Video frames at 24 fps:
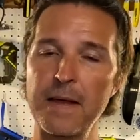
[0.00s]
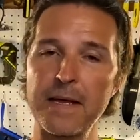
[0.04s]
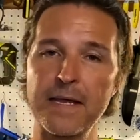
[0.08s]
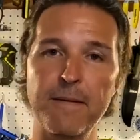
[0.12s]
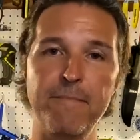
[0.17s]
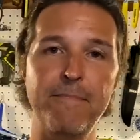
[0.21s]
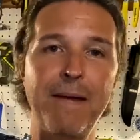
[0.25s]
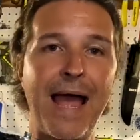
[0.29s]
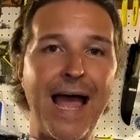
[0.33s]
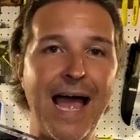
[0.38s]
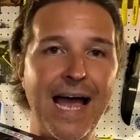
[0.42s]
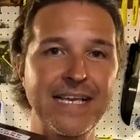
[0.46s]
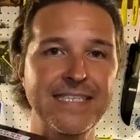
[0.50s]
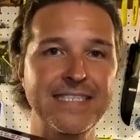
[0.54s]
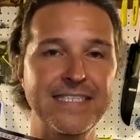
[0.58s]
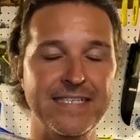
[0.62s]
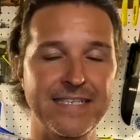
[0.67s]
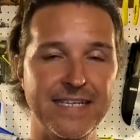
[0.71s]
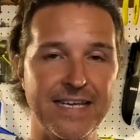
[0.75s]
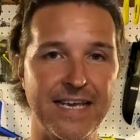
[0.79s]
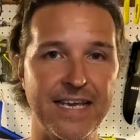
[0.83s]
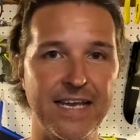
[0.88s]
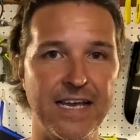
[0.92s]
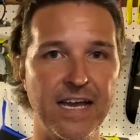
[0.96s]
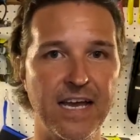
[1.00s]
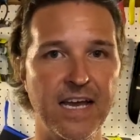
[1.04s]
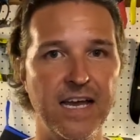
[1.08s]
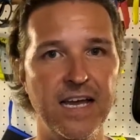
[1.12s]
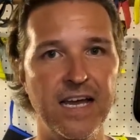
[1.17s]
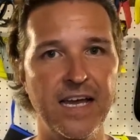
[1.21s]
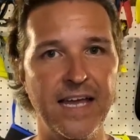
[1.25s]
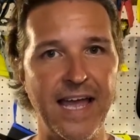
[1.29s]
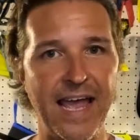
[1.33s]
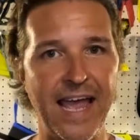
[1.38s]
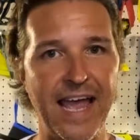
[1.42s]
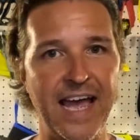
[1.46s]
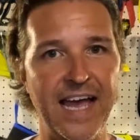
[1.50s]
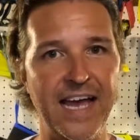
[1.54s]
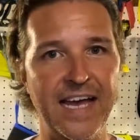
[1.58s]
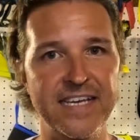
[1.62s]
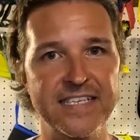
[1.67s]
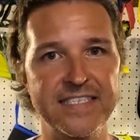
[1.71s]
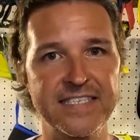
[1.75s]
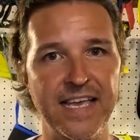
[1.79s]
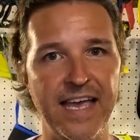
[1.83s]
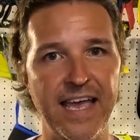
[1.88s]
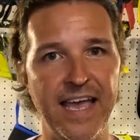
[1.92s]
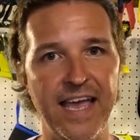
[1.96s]
capacity
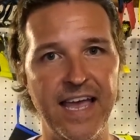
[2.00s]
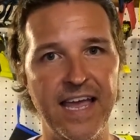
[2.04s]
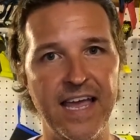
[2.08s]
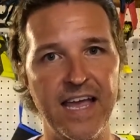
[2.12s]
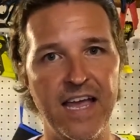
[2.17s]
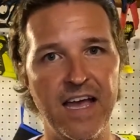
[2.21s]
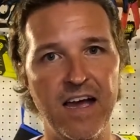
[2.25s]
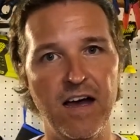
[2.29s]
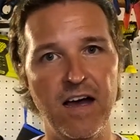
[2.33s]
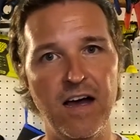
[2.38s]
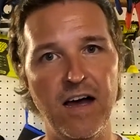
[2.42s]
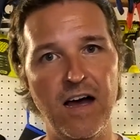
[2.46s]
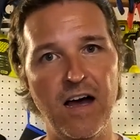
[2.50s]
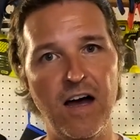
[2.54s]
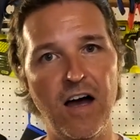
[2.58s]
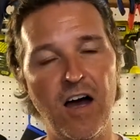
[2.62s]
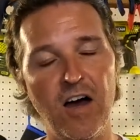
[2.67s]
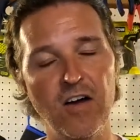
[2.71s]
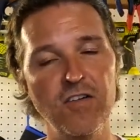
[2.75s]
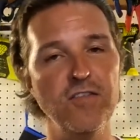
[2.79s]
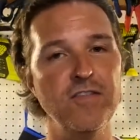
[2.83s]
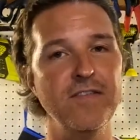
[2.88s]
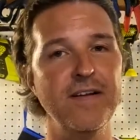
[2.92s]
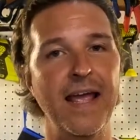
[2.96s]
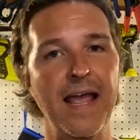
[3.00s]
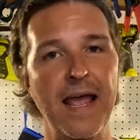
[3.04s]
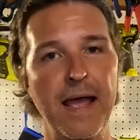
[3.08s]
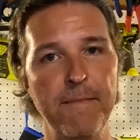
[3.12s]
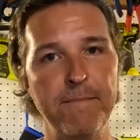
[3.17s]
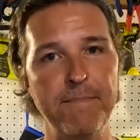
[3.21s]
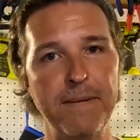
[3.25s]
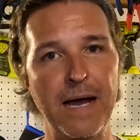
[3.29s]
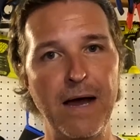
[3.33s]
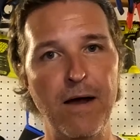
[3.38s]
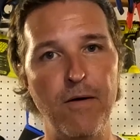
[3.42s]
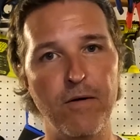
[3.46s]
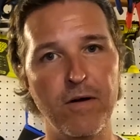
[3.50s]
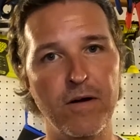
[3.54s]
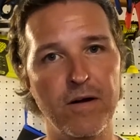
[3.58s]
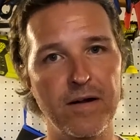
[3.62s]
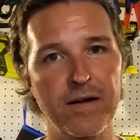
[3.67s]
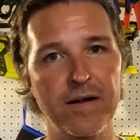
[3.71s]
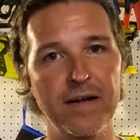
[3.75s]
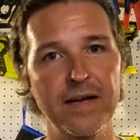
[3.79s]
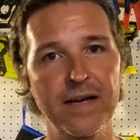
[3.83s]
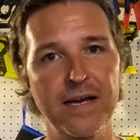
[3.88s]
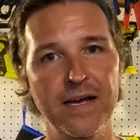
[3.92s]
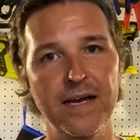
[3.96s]
as a 100 amp
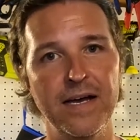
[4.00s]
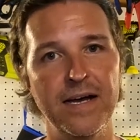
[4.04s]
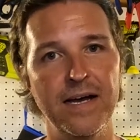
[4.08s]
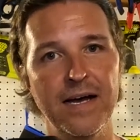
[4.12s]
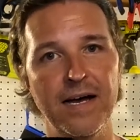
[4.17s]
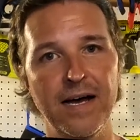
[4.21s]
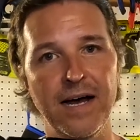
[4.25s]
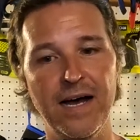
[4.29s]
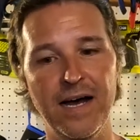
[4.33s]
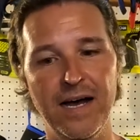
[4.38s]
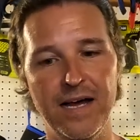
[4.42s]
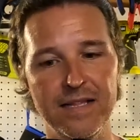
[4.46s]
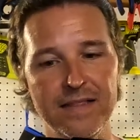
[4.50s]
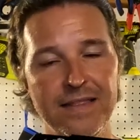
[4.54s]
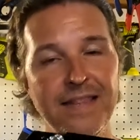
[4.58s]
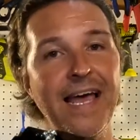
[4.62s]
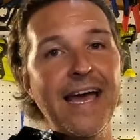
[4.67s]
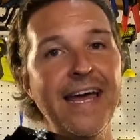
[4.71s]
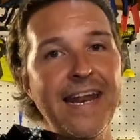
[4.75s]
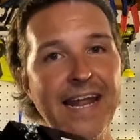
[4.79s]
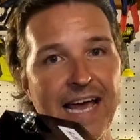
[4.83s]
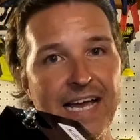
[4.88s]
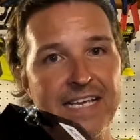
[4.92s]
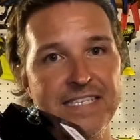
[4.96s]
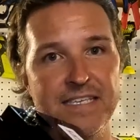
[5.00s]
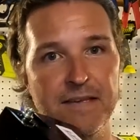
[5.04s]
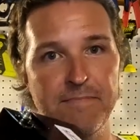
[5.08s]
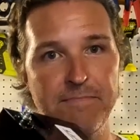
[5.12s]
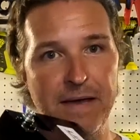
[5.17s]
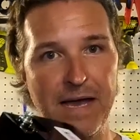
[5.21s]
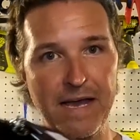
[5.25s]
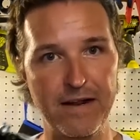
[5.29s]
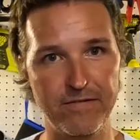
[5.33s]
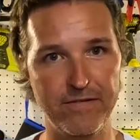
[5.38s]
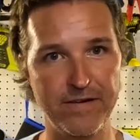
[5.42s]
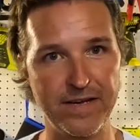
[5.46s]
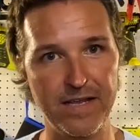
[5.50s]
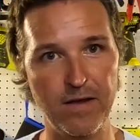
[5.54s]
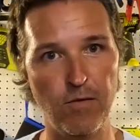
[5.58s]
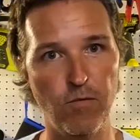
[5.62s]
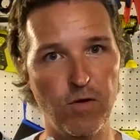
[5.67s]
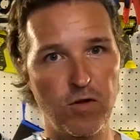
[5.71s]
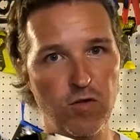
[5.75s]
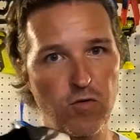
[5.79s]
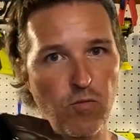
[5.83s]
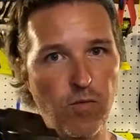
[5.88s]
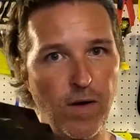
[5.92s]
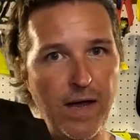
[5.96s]
hour lead acid battery,
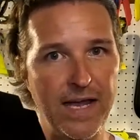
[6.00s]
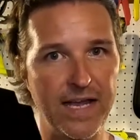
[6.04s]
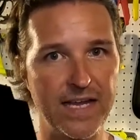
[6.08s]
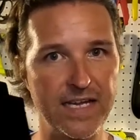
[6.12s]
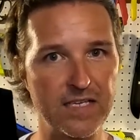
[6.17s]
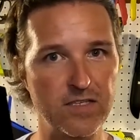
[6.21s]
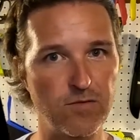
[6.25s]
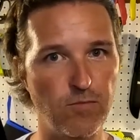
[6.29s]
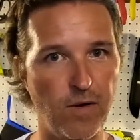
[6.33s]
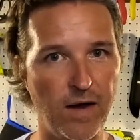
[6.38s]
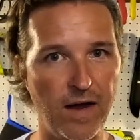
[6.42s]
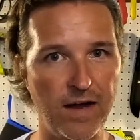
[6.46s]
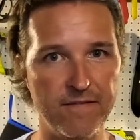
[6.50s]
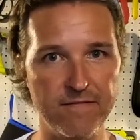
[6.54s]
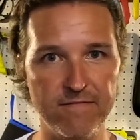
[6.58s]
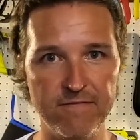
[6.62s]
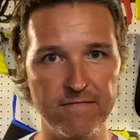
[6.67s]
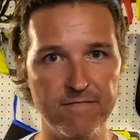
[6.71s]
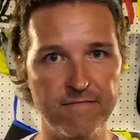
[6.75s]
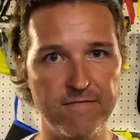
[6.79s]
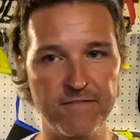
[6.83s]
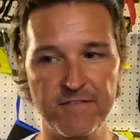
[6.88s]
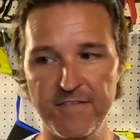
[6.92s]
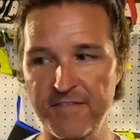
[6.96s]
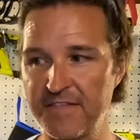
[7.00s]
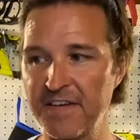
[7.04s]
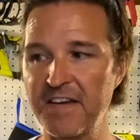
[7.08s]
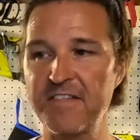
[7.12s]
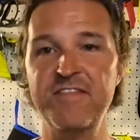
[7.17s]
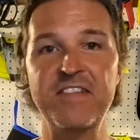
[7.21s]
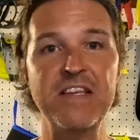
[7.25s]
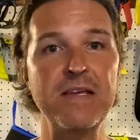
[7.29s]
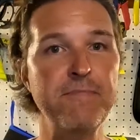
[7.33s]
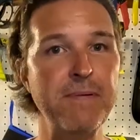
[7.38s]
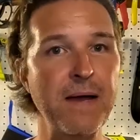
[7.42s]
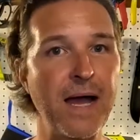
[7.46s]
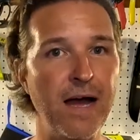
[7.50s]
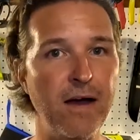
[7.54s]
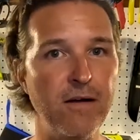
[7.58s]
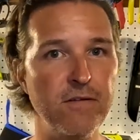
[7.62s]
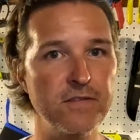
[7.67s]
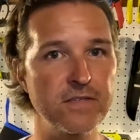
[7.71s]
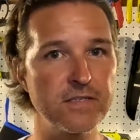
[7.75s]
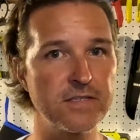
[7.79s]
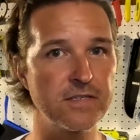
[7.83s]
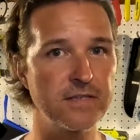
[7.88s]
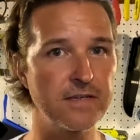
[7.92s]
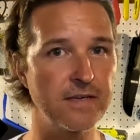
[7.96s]
which weighs, what, 50
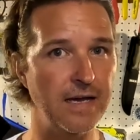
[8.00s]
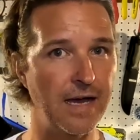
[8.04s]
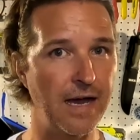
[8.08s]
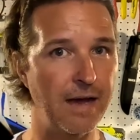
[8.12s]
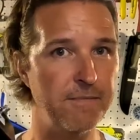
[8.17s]
pounds?